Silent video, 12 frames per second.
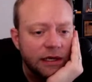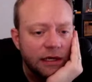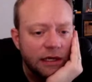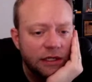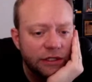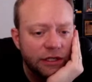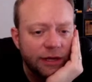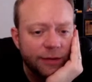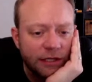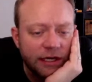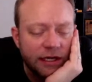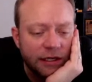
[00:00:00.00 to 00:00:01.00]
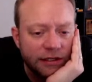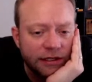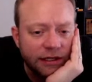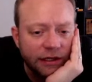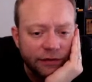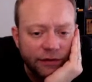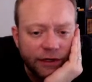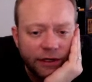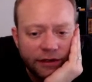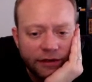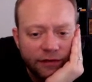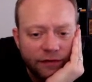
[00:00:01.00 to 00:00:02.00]
Each time a tile is
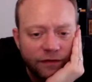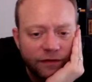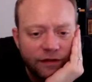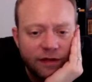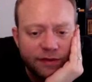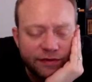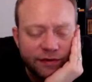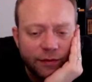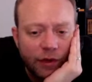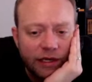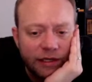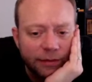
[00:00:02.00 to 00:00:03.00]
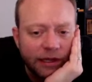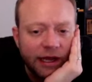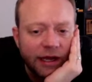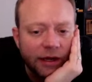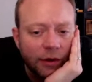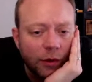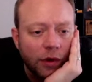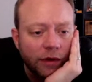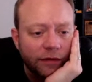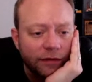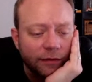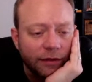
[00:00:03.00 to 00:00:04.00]
identified, it flips from white to black or
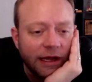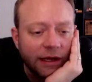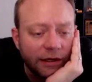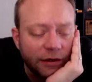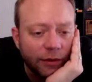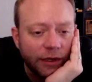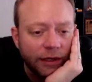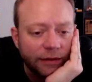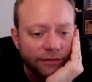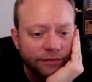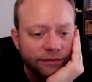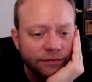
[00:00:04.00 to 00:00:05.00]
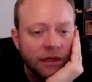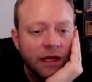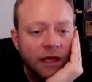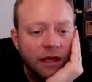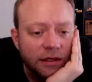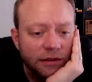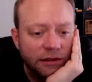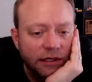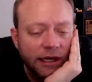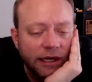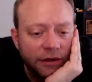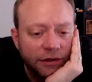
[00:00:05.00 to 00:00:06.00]
from black to white.
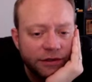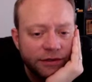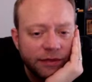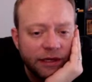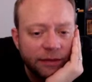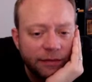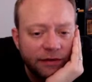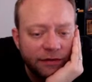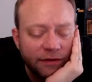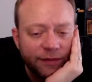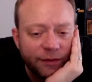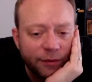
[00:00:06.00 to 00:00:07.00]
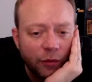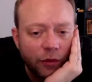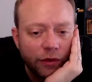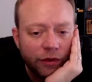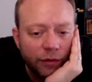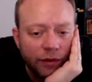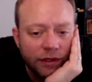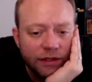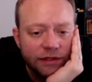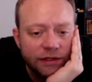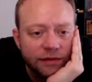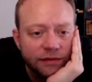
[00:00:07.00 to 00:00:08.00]
Tiles might be flipped more than
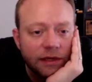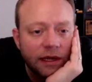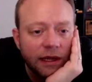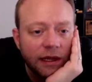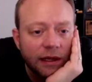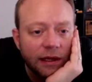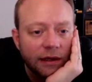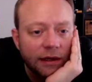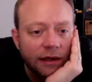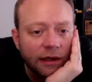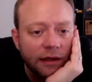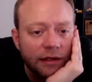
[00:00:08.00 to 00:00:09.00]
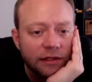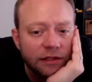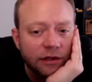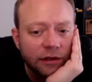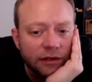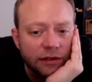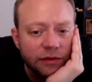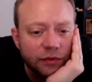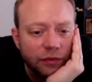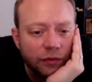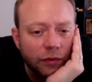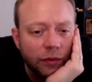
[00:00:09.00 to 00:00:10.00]
once, and they start as
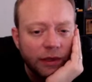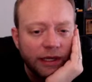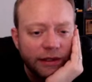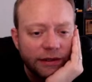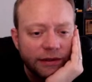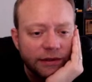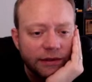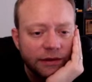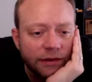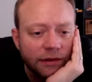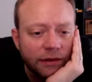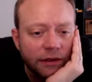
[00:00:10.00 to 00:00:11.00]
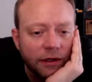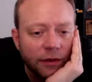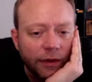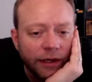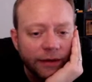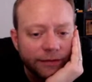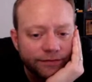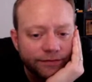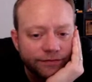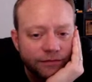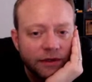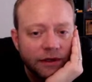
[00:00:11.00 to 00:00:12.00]
white or white.
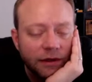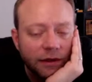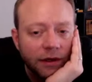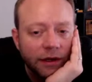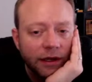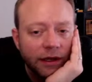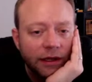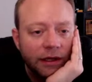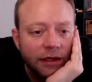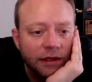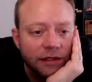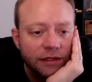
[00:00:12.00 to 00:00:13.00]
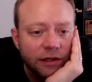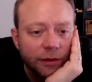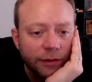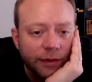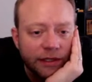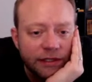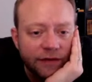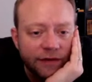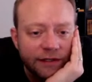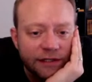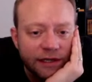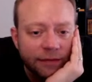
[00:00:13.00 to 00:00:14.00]
Okay, they start with the white side
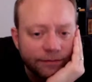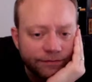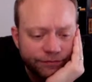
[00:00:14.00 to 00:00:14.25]
facing up.